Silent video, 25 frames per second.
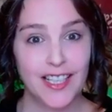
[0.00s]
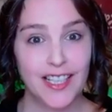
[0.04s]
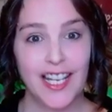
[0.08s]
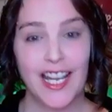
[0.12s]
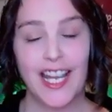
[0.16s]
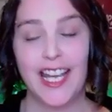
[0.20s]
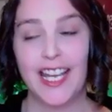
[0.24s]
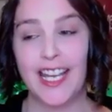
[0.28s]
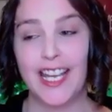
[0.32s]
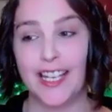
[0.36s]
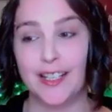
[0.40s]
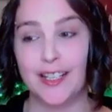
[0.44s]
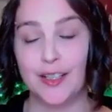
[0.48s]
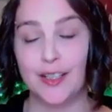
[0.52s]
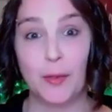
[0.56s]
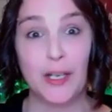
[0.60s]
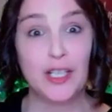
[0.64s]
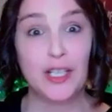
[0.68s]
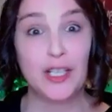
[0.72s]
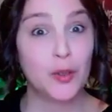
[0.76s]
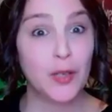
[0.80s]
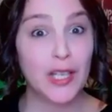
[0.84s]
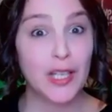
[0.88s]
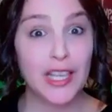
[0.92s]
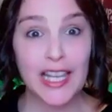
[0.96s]
Mm-hmm. And by
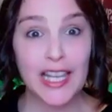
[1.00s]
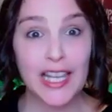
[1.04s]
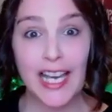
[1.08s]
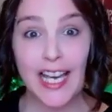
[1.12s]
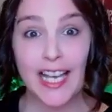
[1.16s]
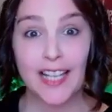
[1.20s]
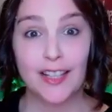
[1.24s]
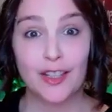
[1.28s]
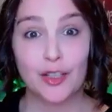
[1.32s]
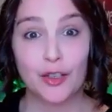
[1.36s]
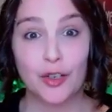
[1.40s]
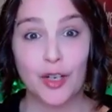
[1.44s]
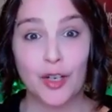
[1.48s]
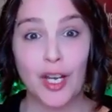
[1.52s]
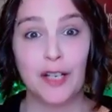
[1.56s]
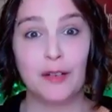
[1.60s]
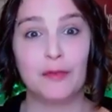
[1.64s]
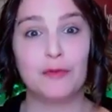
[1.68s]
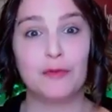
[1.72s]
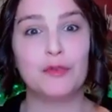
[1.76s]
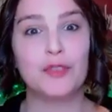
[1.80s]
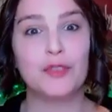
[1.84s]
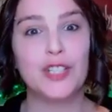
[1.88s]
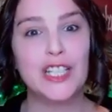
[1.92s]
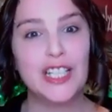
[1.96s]
doing that, they're kind
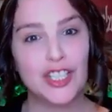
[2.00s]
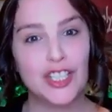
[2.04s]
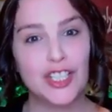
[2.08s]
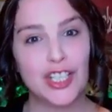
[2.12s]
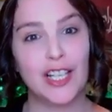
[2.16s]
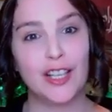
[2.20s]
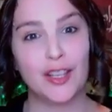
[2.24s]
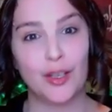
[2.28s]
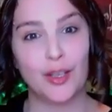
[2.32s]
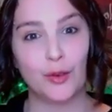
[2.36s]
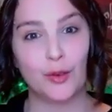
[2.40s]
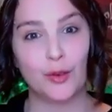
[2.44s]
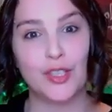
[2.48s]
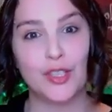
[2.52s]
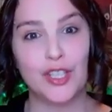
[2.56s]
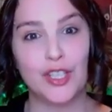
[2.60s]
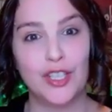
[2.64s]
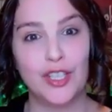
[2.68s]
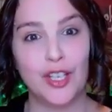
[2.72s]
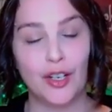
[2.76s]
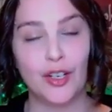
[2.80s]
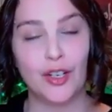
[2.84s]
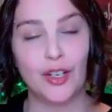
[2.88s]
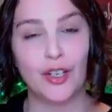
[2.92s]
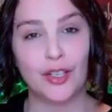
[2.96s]
of reaching those
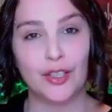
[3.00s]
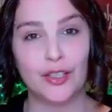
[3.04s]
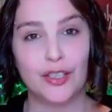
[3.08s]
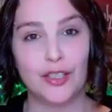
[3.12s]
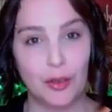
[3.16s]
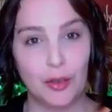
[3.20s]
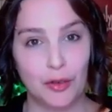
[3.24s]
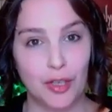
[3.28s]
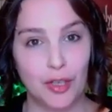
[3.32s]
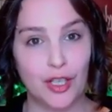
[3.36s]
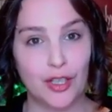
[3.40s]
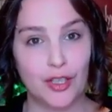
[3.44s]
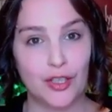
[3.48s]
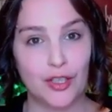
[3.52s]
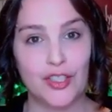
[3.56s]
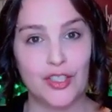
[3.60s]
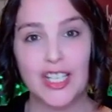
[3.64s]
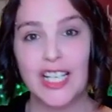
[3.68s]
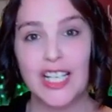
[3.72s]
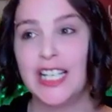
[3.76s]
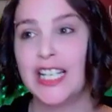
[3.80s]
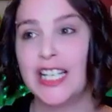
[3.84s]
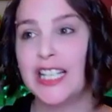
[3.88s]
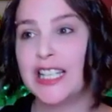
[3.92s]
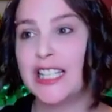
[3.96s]
younger donors,
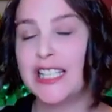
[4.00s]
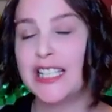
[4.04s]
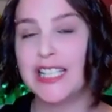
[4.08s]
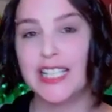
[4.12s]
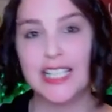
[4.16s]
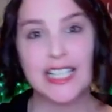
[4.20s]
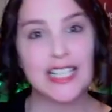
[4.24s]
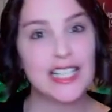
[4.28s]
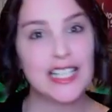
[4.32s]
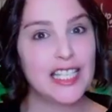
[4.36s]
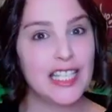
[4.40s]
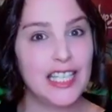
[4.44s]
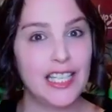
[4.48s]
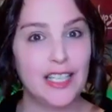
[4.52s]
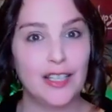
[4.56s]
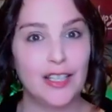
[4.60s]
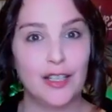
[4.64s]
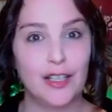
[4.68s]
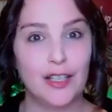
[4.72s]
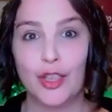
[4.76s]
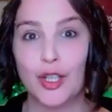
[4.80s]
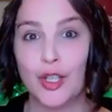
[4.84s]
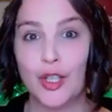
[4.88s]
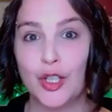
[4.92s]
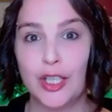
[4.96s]
the sixteen to
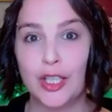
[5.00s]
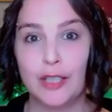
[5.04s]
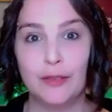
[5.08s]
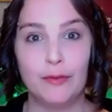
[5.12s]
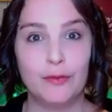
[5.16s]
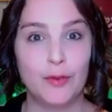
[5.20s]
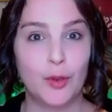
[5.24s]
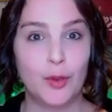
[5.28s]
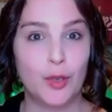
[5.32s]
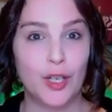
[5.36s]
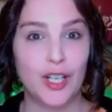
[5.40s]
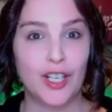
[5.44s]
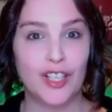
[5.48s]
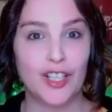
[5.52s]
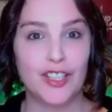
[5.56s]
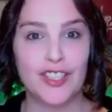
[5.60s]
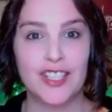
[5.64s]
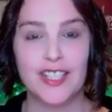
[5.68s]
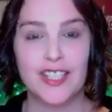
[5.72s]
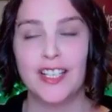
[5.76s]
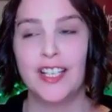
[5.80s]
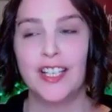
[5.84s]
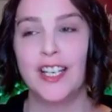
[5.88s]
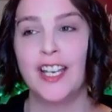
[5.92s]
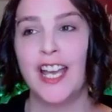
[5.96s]

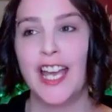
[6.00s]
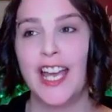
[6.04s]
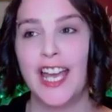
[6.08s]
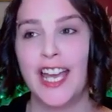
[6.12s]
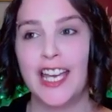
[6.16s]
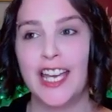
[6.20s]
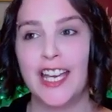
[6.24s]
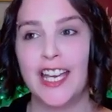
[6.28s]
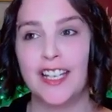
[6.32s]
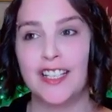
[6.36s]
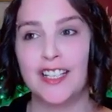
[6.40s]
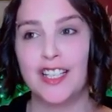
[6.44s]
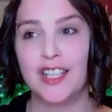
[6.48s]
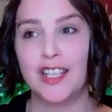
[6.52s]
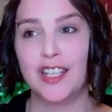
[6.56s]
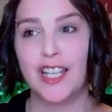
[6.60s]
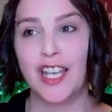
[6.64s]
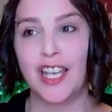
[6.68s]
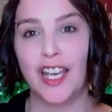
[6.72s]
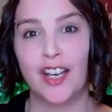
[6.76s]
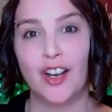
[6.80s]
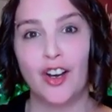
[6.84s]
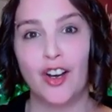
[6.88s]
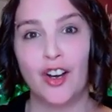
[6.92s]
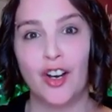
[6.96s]
thirty-fours, and
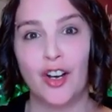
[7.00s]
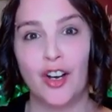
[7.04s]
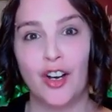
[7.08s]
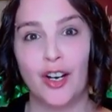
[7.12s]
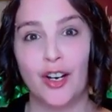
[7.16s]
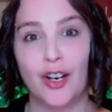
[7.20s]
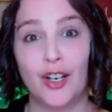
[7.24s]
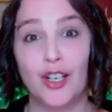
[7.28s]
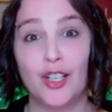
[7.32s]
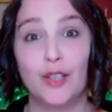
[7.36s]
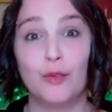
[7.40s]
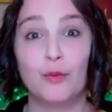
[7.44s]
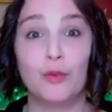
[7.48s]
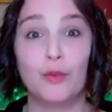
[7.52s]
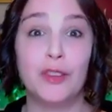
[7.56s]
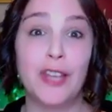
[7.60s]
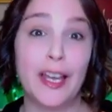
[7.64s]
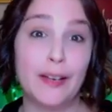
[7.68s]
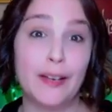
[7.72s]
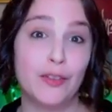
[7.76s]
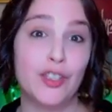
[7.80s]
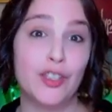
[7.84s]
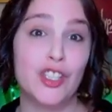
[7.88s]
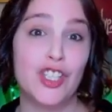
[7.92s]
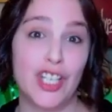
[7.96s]
they are
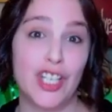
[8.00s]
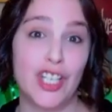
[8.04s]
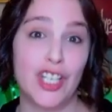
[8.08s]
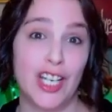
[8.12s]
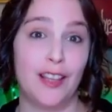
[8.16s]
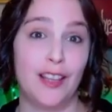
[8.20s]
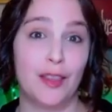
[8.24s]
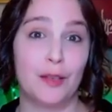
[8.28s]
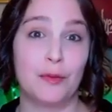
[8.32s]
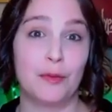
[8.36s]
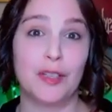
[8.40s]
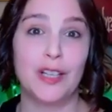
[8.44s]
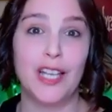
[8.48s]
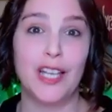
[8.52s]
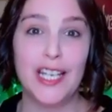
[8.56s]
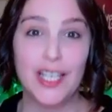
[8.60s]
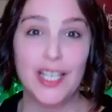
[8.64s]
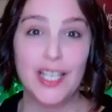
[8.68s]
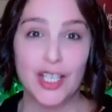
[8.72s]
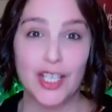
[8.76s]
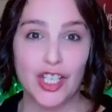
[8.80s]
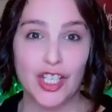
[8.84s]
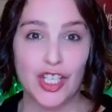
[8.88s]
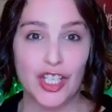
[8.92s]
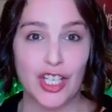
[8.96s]
leveraging the
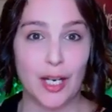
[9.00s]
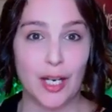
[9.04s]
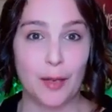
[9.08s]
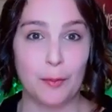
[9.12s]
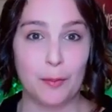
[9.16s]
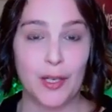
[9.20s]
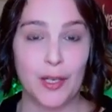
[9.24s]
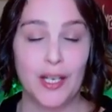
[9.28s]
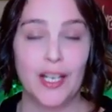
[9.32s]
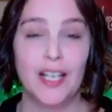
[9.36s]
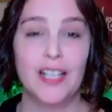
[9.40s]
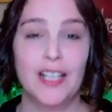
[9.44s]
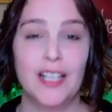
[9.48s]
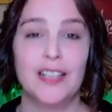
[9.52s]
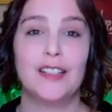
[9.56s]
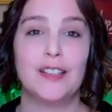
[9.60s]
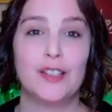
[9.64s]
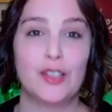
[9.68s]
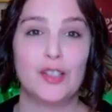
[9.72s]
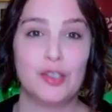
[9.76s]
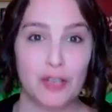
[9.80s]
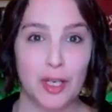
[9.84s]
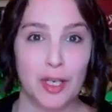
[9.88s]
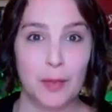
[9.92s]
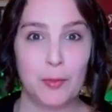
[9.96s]
relationship that the
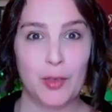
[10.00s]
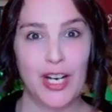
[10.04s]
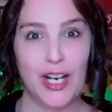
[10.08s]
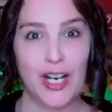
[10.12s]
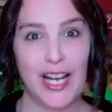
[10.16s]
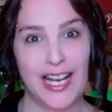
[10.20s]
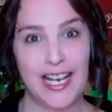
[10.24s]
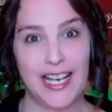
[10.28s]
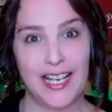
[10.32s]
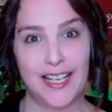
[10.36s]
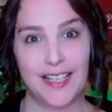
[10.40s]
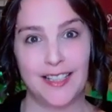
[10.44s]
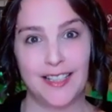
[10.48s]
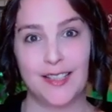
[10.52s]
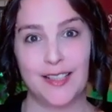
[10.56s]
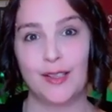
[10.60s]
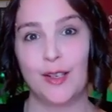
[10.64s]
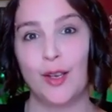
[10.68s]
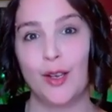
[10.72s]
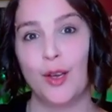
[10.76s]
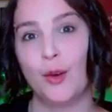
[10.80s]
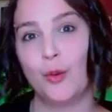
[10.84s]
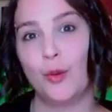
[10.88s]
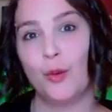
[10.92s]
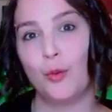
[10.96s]
streamer has
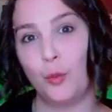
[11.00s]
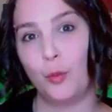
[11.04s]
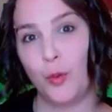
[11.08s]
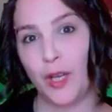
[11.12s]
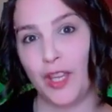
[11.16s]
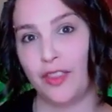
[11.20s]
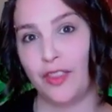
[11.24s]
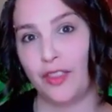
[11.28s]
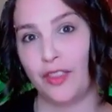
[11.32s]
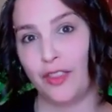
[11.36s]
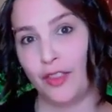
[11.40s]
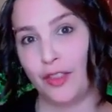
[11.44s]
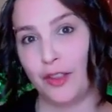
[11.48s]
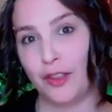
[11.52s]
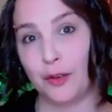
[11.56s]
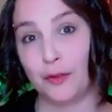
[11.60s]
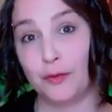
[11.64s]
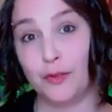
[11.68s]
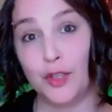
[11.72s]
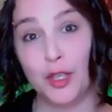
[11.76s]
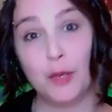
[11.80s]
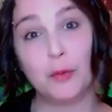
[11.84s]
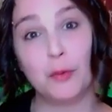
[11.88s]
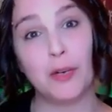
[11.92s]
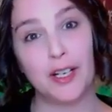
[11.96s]
with their
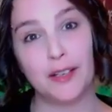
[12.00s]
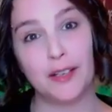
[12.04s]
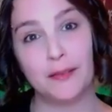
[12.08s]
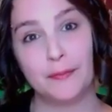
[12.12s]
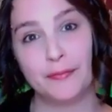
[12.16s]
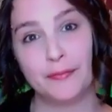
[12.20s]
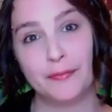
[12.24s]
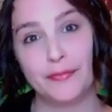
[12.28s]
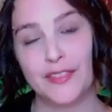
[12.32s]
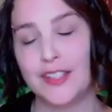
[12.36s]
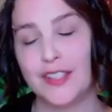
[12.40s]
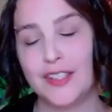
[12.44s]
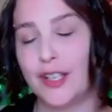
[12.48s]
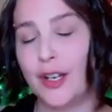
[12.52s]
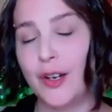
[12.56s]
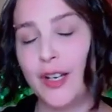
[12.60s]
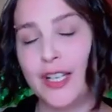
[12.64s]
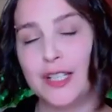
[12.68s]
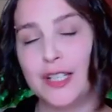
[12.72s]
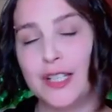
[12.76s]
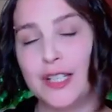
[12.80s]
viewer. So it's a